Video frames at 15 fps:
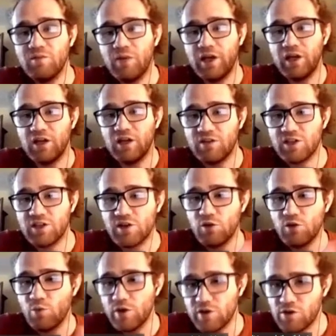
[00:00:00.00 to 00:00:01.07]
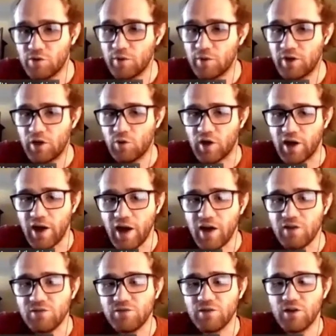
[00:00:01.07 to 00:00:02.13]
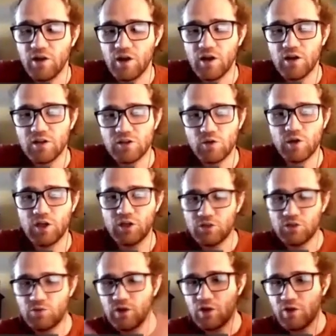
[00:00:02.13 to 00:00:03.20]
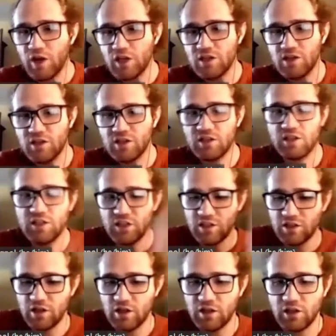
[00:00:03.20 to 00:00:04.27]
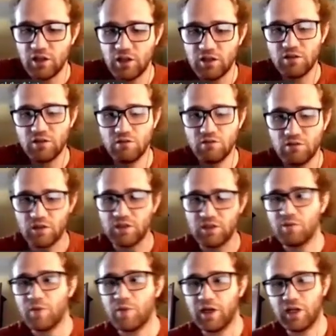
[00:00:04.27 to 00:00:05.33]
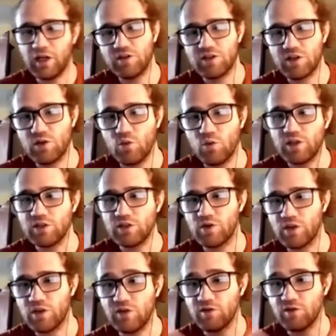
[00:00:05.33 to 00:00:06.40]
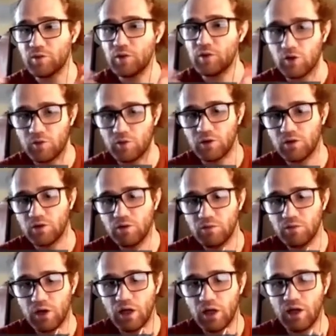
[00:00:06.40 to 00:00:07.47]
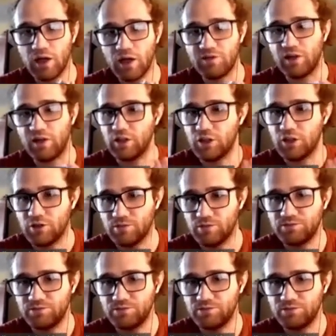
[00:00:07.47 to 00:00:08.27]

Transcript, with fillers: binding adversary wins with probability one half, so we can just rearrange this and see that indeed the sum binding adversary wins with inverse polynomial uh, advantage.